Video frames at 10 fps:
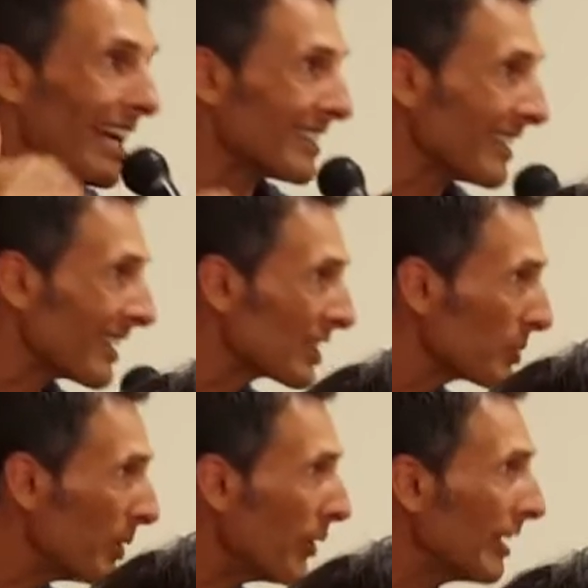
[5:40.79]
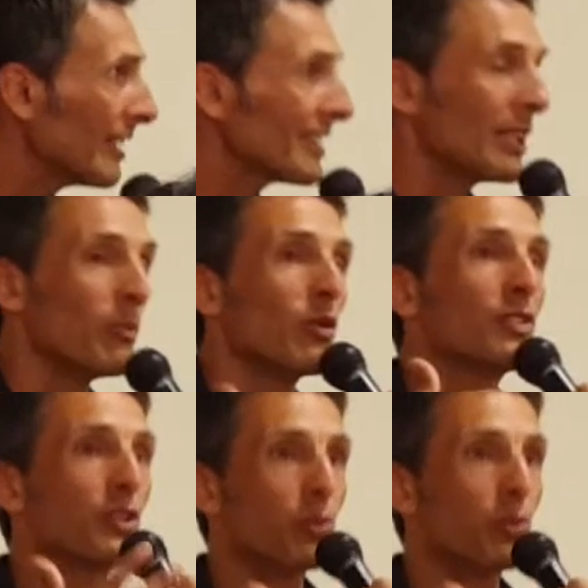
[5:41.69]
as an experience that moves